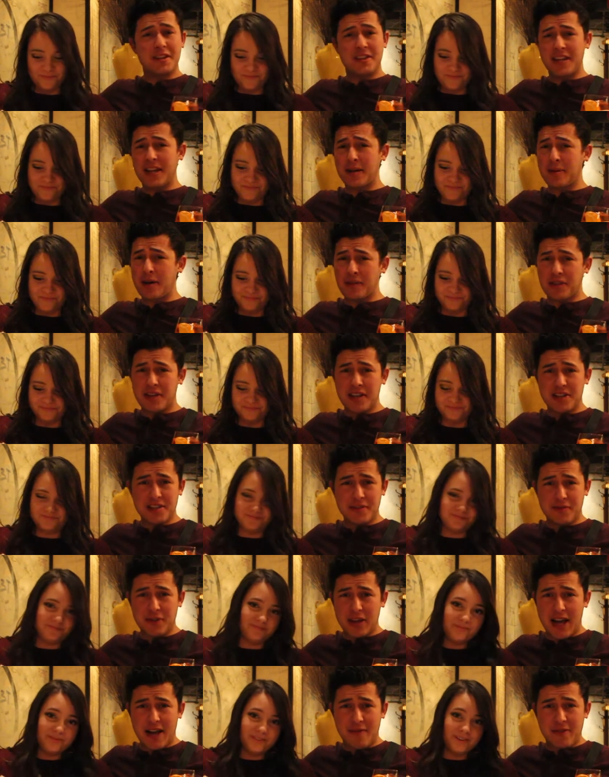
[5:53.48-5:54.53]
Speaker 1: Think about these
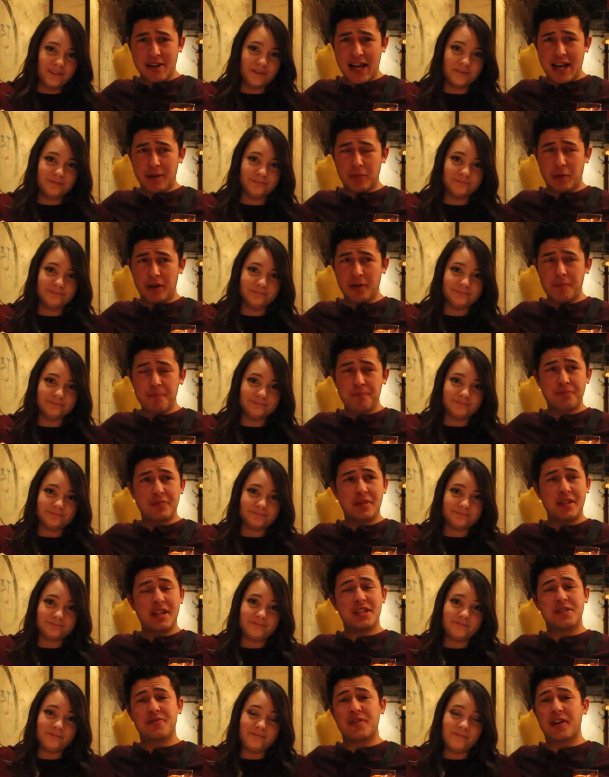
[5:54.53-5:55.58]
if you haven't had one. It's